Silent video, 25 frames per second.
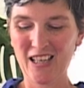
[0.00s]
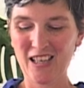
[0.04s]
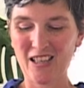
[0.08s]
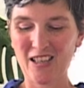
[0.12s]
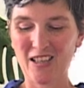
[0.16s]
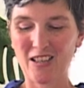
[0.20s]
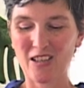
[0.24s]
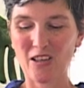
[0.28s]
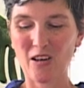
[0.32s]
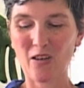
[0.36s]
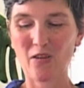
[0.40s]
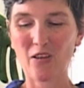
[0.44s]

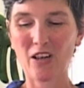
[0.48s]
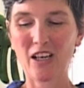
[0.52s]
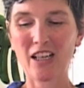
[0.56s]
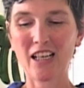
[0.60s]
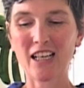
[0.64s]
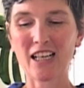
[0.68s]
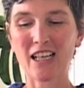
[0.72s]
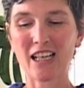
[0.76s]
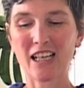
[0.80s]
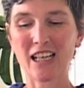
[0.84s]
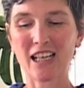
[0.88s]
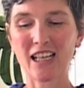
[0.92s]
So the
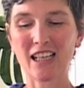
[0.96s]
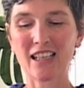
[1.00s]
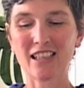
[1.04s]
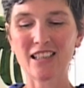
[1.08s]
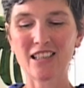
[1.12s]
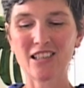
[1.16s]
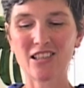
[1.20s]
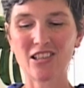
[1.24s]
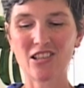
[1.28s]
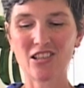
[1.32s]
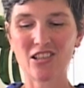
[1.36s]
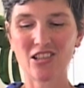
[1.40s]
little
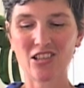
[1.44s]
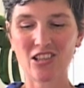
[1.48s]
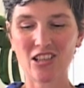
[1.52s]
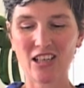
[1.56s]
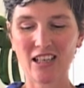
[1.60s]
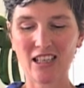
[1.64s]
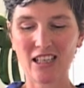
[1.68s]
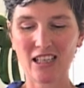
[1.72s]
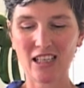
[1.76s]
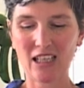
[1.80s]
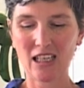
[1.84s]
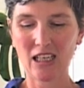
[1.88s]

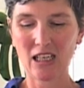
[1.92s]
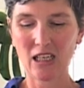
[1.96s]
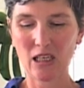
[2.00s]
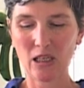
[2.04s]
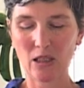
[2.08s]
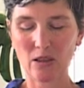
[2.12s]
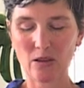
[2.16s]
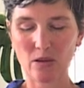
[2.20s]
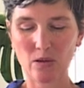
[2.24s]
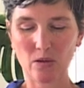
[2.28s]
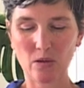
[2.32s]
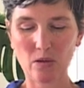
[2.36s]
gentle
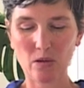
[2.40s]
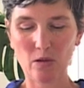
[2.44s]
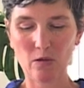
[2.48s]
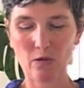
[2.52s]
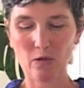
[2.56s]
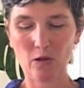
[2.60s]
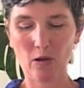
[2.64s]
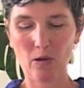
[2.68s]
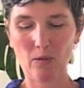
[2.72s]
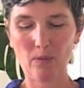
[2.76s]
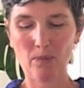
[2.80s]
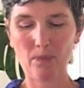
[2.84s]
sort of,
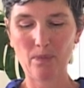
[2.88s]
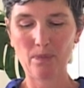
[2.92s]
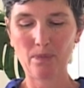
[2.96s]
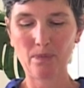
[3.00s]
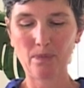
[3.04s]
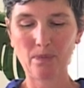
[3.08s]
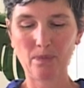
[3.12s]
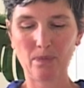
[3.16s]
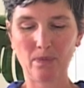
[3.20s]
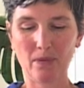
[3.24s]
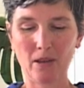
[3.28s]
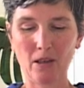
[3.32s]

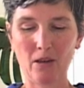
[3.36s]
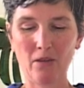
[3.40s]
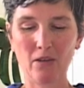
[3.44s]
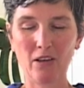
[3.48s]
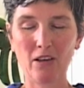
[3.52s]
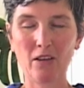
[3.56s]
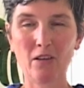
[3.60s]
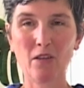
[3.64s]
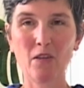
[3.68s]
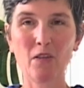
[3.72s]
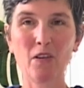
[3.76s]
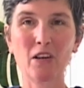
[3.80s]

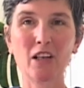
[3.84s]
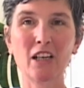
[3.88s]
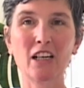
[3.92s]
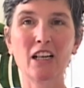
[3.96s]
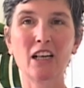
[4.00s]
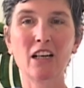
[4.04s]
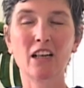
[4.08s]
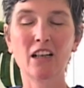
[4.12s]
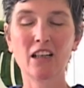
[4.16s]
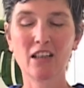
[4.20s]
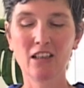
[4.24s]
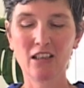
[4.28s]
the
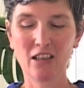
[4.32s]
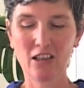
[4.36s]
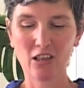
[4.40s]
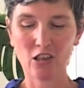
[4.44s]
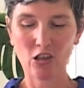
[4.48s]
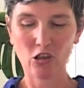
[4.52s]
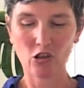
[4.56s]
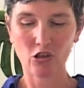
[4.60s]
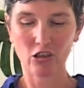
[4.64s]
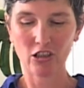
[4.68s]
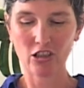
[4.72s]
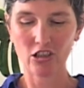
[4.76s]
little
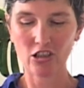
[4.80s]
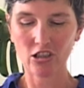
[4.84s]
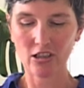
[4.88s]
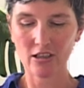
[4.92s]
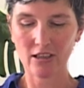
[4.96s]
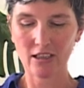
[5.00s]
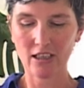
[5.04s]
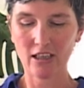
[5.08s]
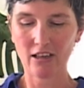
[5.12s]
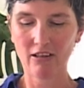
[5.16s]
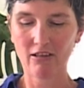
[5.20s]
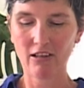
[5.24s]

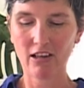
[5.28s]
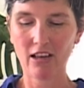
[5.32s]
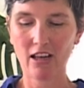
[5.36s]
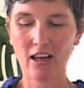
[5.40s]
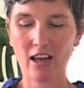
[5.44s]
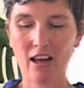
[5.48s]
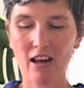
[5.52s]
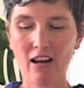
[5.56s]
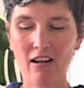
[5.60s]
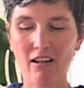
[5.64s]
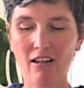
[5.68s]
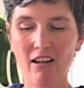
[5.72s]
crunches here and
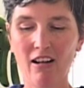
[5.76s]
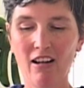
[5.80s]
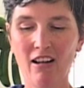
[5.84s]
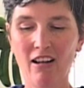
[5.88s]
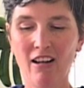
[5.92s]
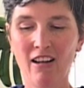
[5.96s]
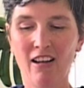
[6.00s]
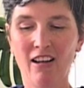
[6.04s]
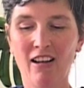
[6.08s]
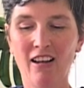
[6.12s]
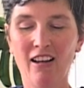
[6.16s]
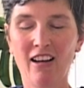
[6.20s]
there
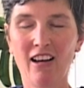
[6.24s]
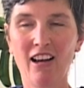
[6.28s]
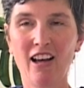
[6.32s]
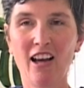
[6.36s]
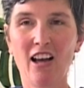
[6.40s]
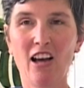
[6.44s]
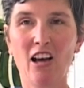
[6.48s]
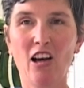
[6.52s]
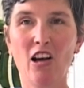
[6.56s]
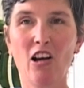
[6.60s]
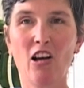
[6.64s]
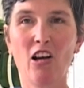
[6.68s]

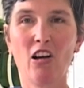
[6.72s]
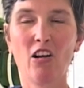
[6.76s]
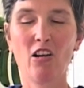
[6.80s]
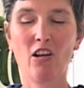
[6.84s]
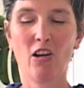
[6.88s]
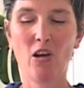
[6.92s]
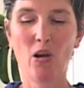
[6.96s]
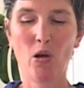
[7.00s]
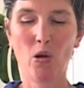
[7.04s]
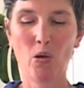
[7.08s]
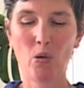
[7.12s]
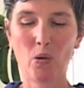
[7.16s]

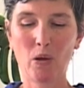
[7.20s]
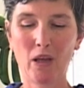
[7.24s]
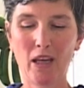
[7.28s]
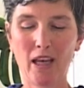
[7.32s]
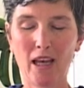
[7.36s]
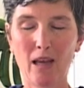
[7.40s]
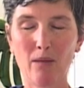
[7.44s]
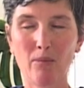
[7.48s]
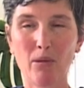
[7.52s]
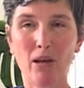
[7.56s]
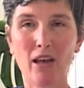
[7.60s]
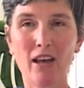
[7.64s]
are
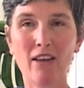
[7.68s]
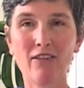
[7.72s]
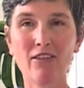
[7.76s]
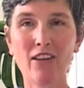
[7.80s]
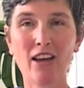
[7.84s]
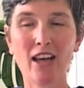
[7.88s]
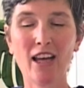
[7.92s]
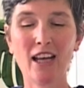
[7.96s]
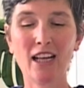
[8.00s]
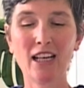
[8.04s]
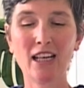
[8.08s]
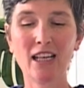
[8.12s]
okay. But if
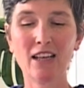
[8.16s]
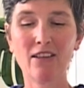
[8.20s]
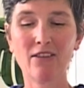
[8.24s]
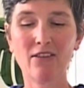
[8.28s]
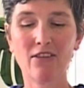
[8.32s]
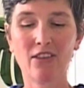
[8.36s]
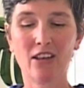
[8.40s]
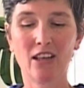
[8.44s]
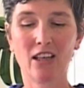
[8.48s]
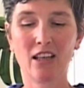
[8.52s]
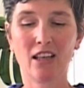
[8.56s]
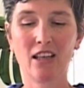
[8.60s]

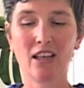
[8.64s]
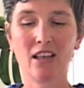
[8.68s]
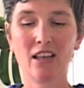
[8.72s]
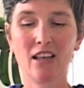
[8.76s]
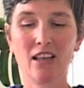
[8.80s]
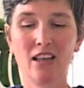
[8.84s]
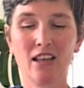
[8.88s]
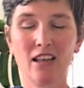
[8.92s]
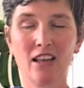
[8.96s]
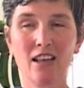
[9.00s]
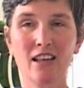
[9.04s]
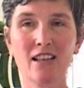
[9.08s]
anything
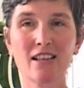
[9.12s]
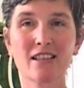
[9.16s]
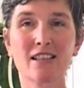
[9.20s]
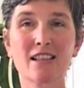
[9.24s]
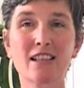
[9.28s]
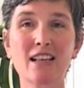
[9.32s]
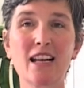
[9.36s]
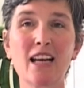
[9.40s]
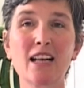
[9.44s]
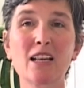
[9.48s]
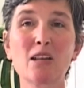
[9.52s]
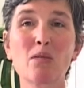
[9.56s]
is
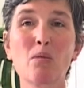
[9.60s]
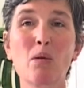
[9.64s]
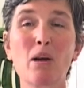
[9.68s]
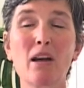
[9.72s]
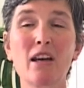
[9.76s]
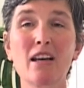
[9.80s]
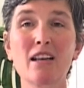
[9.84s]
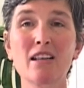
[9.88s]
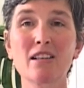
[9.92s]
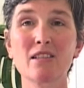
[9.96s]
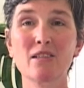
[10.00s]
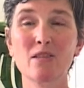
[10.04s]
in any
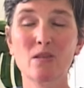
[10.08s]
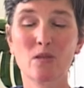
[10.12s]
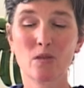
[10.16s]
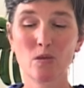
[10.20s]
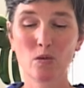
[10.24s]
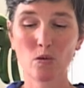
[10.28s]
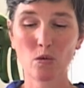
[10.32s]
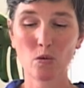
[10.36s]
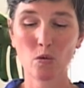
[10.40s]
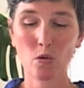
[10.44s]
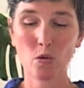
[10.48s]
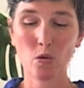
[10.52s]
way
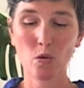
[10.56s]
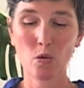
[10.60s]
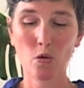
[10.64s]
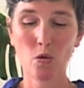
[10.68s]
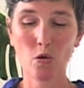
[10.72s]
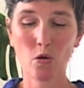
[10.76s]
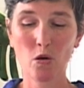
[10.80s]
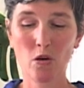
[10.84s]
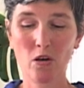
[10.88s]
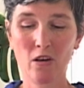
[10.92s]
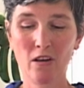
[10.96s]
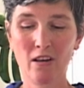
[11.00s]

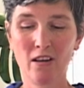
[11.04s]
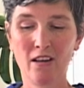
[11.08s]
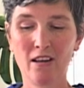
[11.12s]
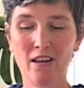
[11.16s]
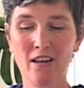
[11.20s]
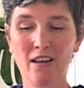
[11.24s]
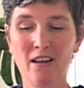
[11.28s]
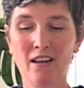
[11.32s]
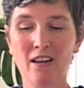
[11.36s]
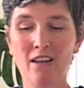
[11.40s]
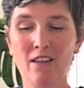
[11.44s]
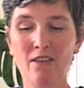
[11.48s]
sore,
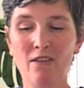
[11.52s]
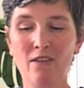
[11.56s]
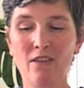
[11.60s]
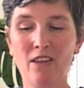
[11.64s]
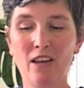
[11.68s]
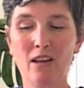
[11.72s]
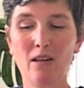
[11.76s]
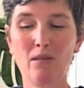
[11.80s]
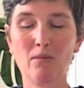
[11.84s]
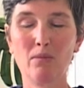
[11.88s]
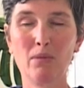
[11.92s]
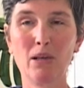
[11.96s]

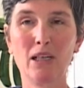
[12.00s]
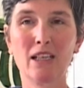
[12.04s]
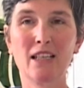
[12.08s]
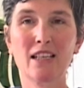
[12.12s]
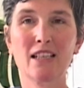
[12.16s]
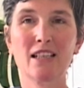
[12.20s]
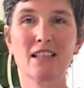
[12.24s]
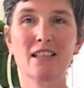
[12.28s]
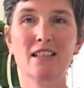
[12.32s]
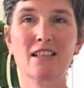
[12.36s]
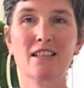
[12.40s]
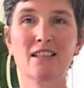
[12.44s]
then
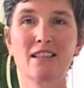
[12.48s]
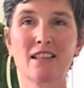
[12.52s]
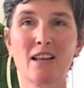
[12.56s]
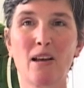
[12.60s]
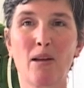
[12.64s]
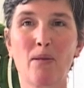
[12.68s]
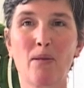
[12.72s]
please